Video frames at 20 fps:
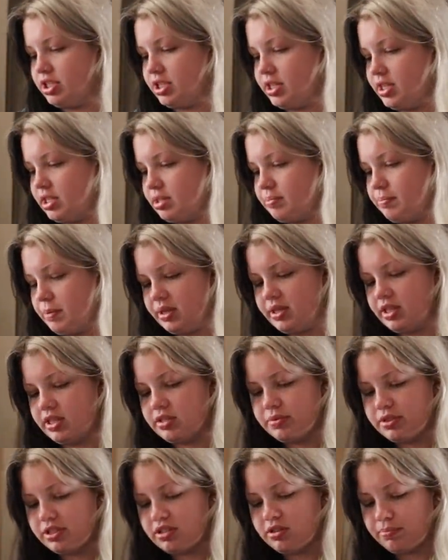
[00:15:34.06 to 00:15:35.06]
jeans, but
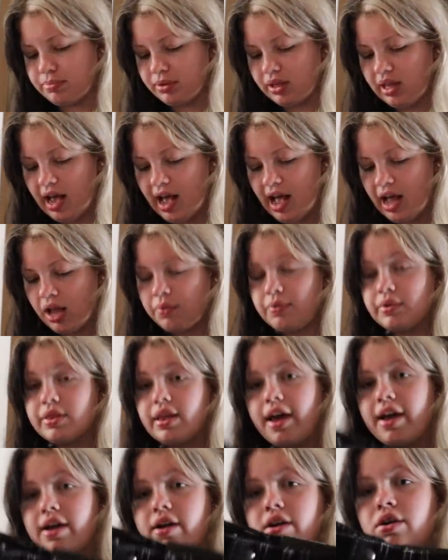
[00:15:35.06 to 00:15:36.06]
these ones are black with
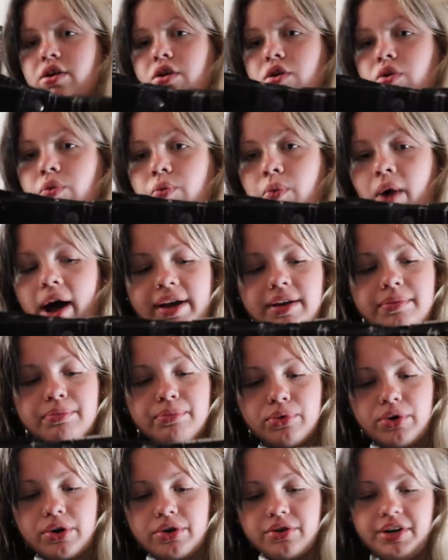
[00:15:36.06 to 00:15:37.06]
like white
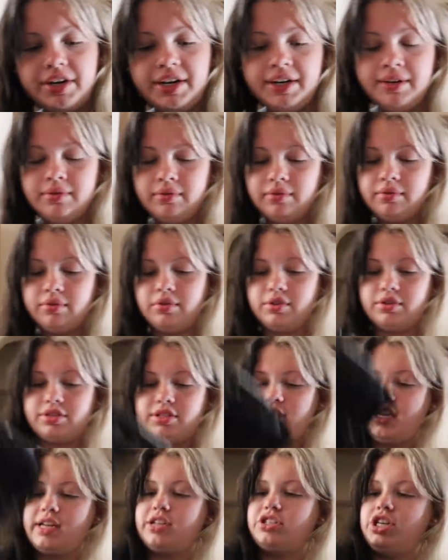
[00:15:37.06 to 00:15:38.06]
embroidery or
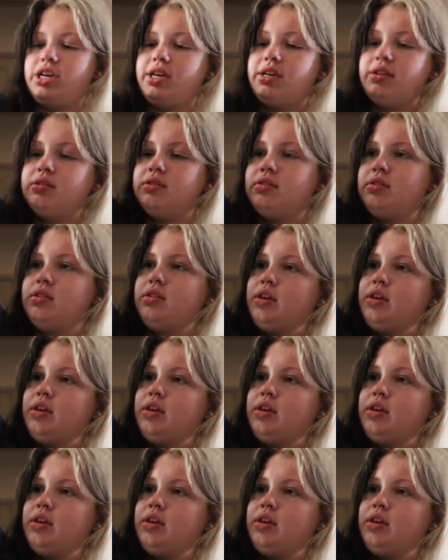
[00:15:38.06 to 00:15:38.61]
stitching.